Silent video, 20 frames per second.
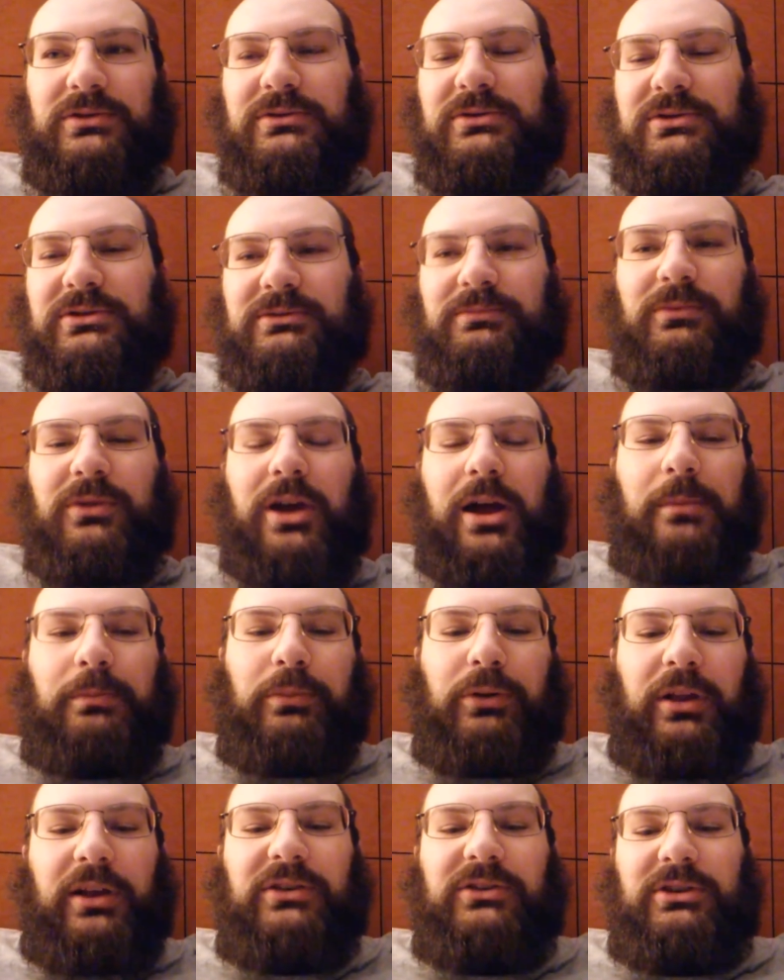You just got
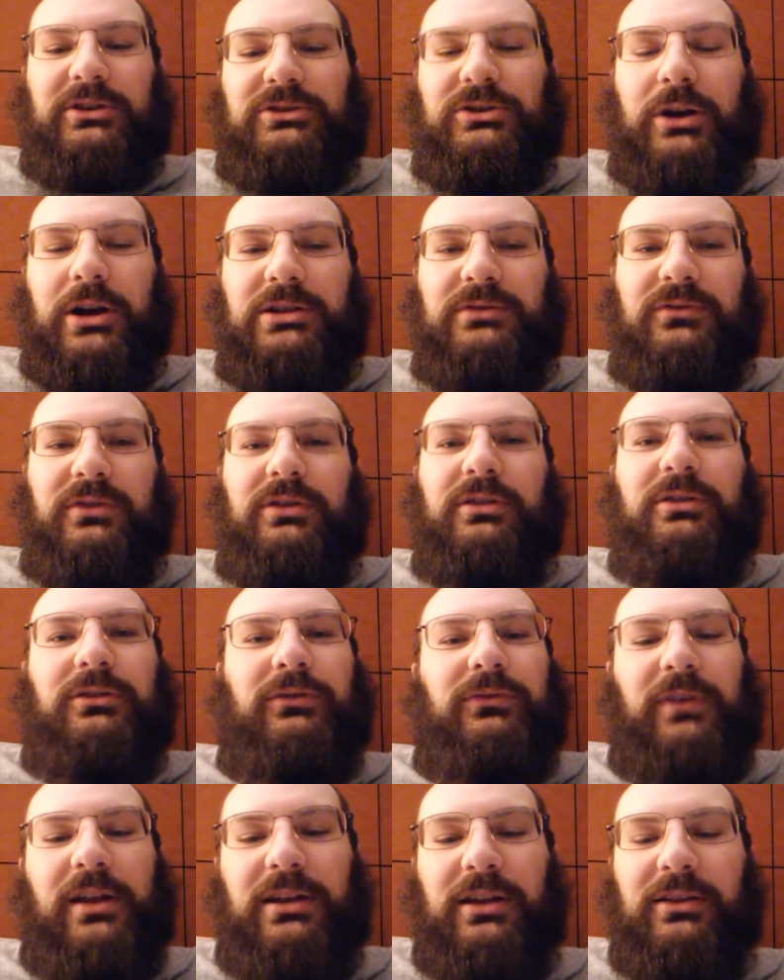placed in charge of either
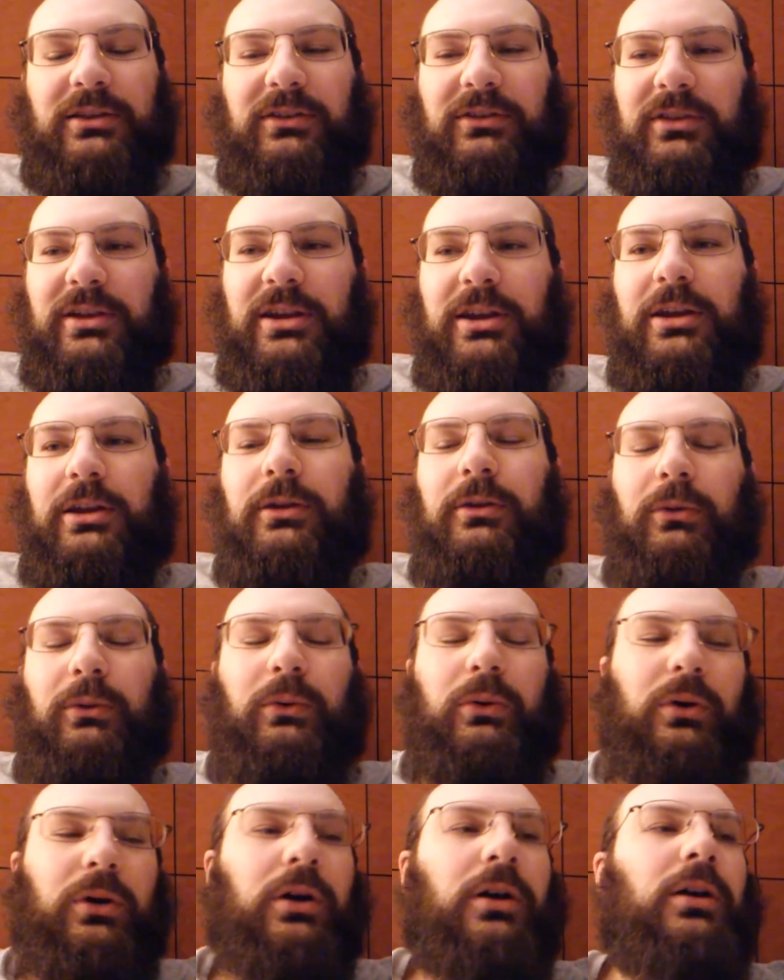defending the city
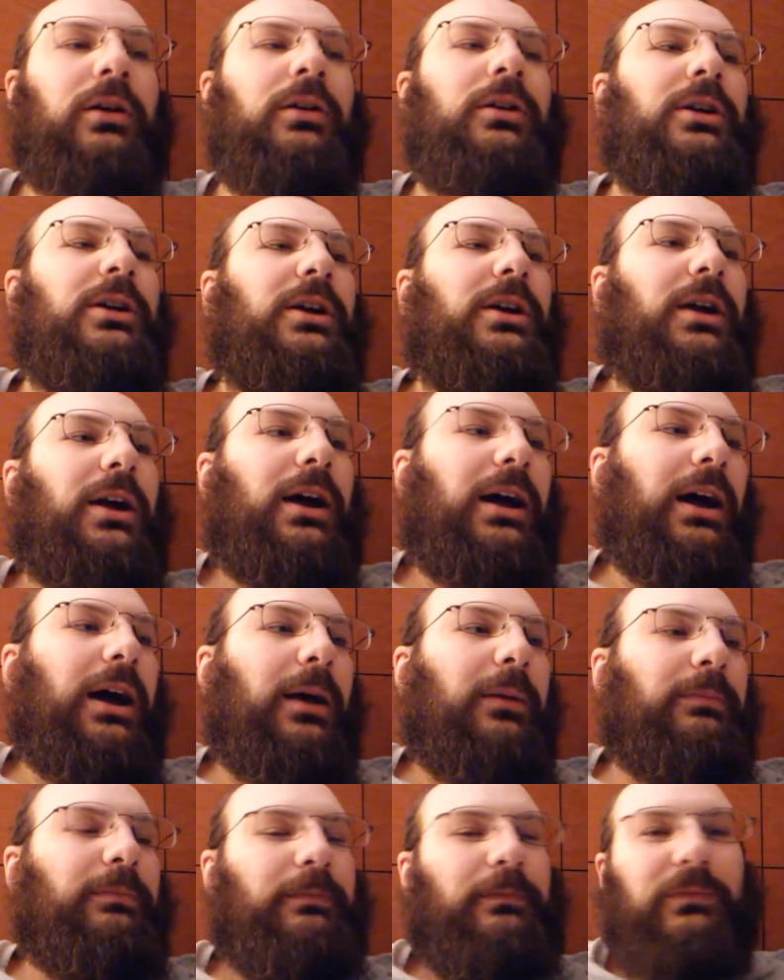or
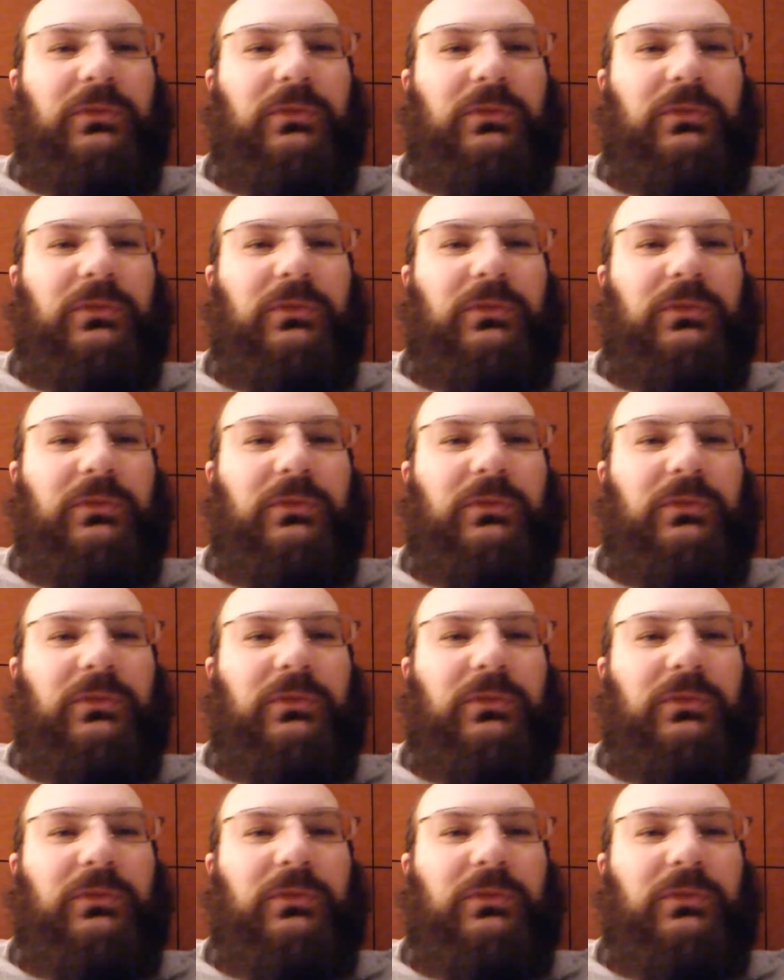uh,